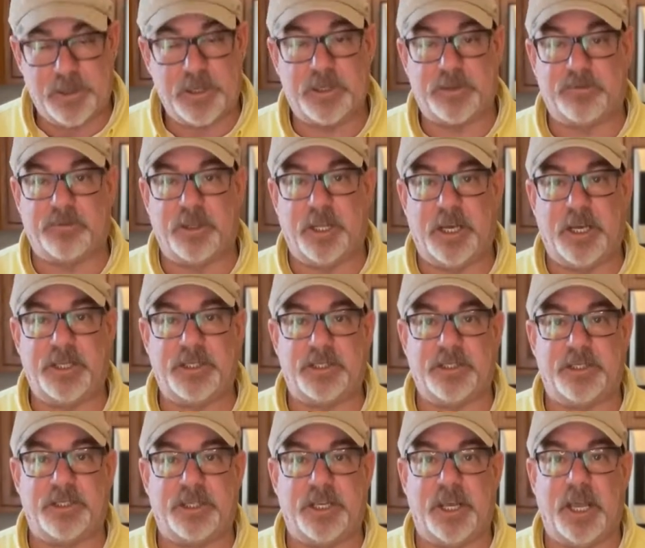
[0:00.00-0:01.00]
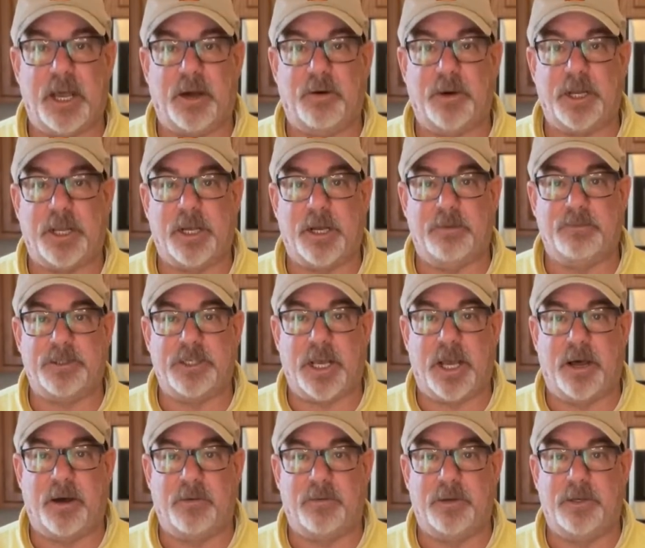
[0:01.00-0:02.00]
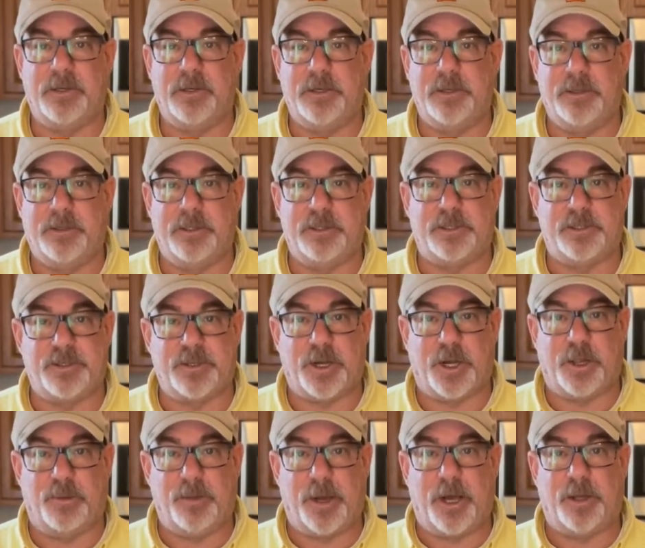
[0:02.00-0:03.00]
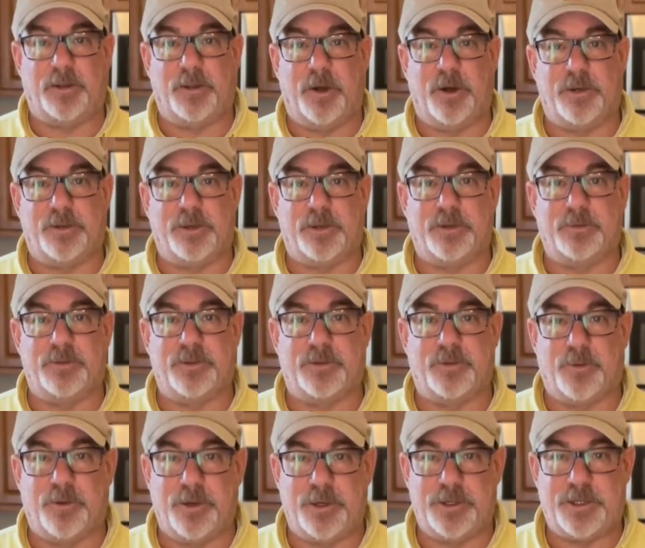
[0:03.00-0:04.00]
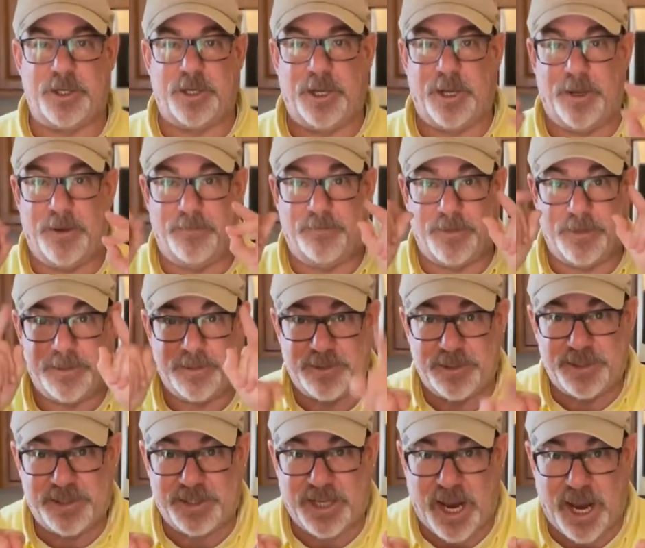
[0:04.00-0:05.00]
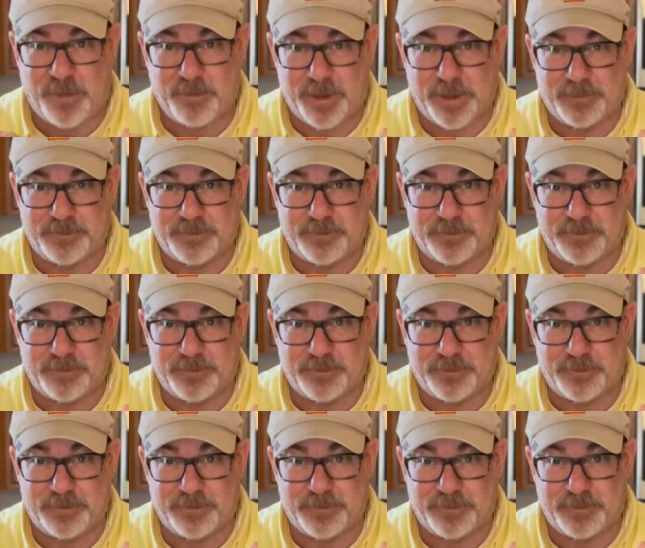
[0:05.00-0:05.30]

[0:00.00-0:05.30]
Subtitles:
fillets and see how it comes out. This is all about long-term storage of salmon.